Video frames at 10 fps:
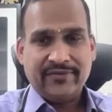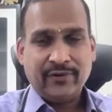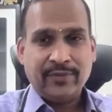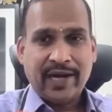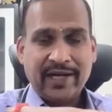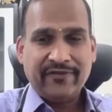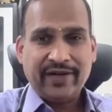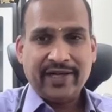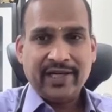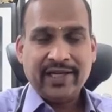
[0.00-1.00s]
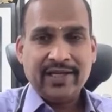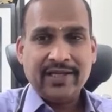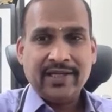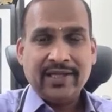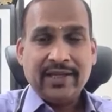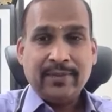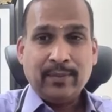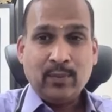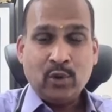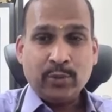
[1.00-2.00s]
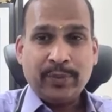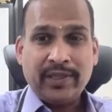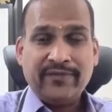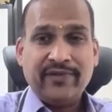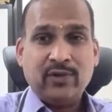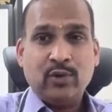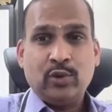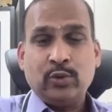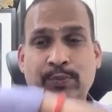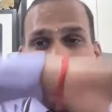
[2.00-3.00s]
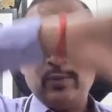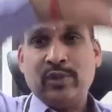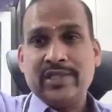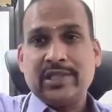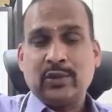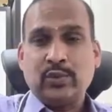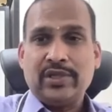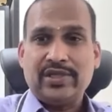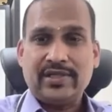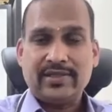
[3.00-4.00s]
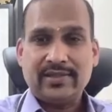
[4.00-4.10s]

From right ventricle, more blood will go to pulmonary circulation.